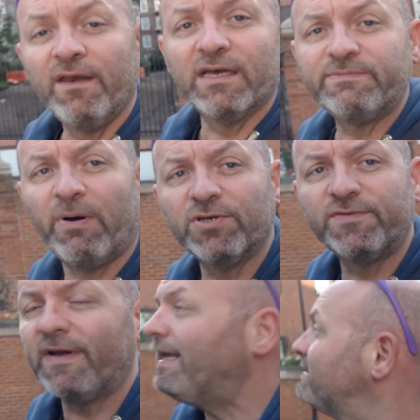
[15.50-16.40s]
Nice posh
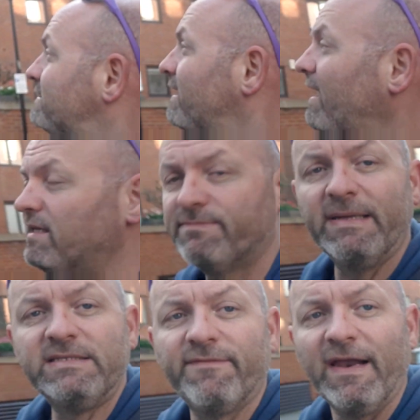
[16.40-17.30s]
flats there,
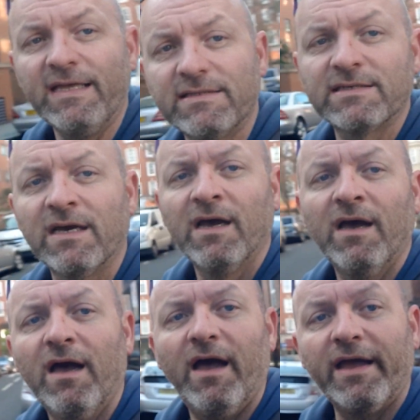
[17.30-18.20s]
expensive flats.
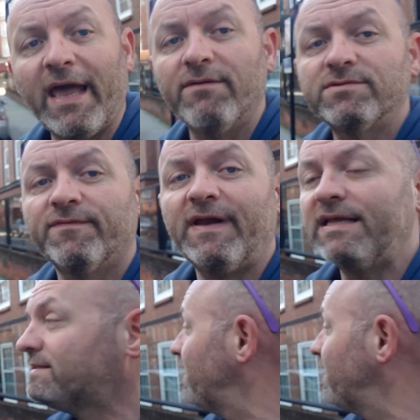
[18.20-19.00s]
Uh, council flats